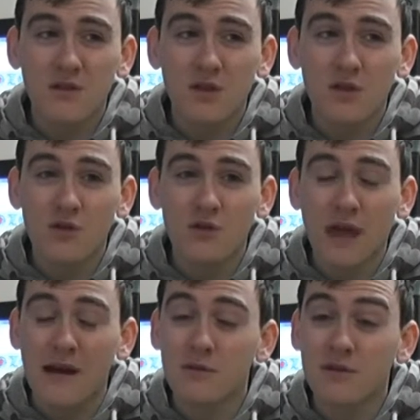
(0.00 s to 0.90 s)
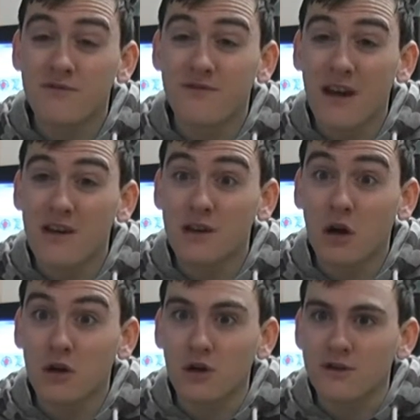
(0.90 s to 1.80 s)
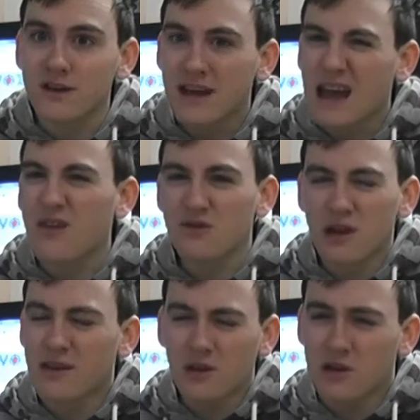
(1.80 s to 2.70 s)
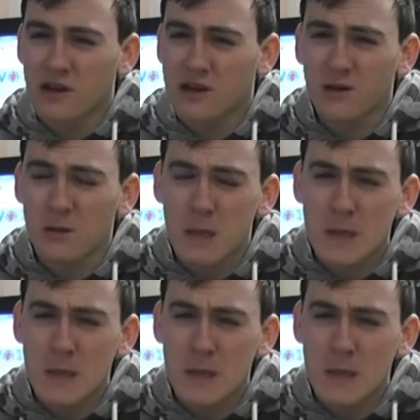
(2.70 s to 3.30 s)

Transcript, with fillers: so that was very not good. I really did not like it.